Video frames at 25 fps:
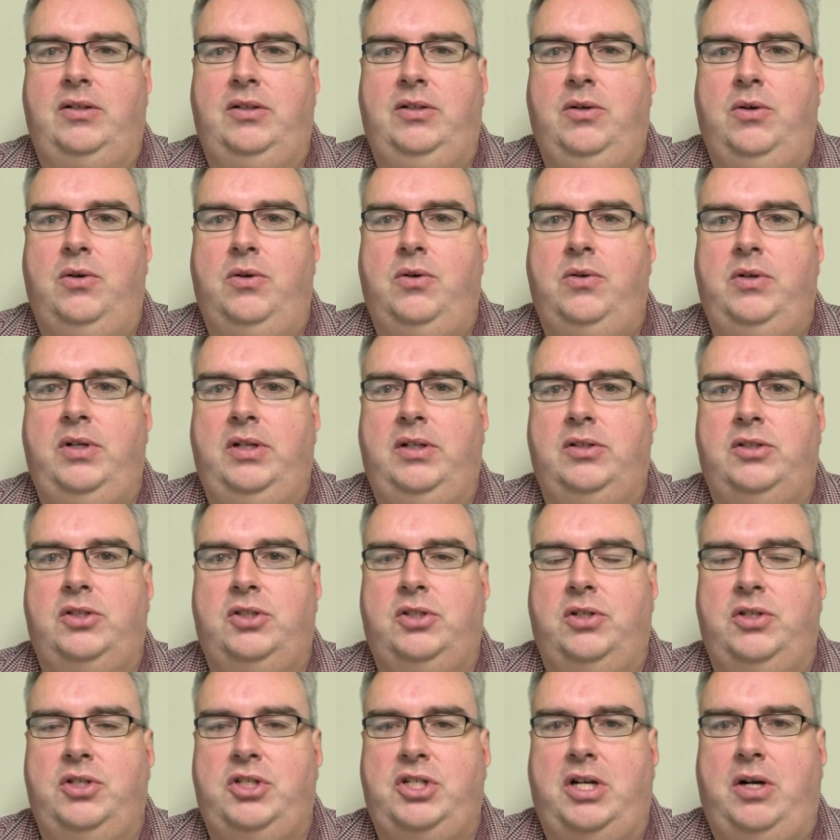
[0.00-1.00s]
go and
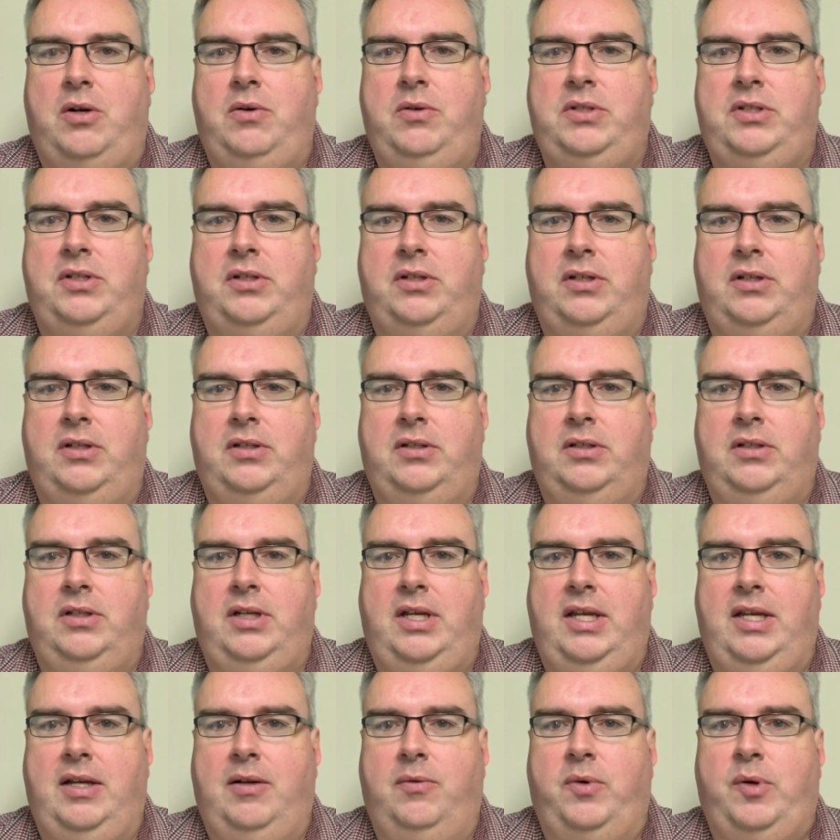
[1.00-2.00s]
search out
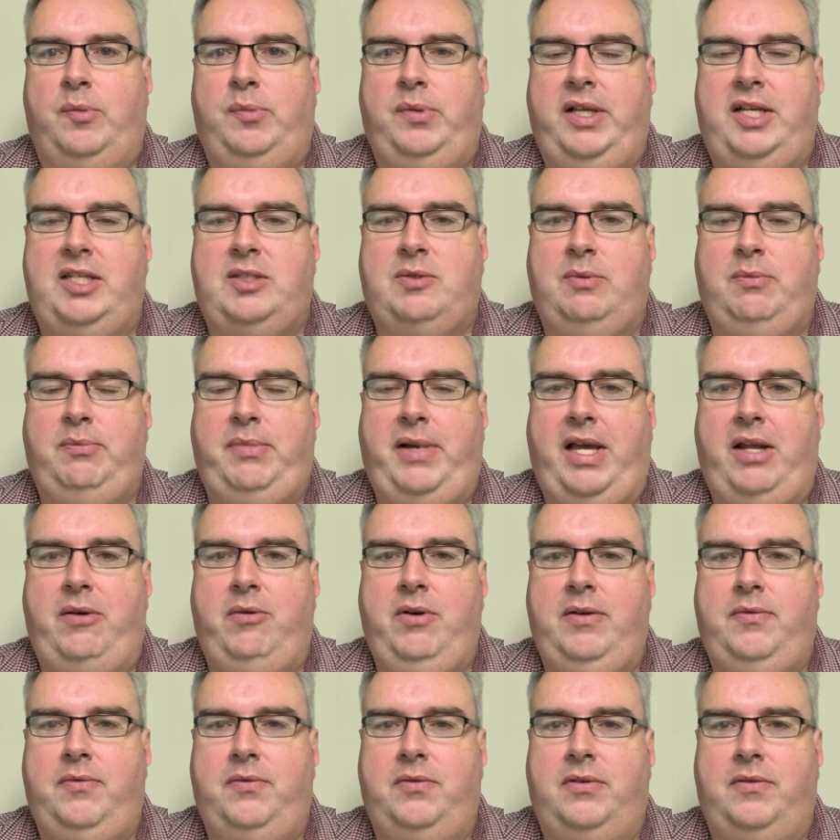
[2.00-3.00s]
a replacement
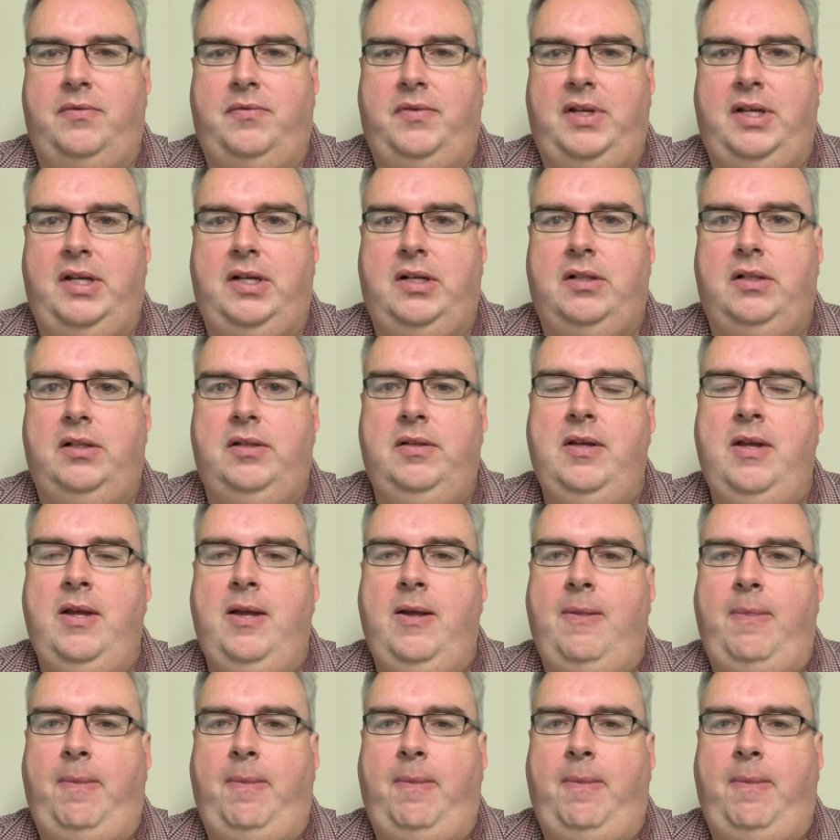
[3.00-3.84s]
battery for the vehicle.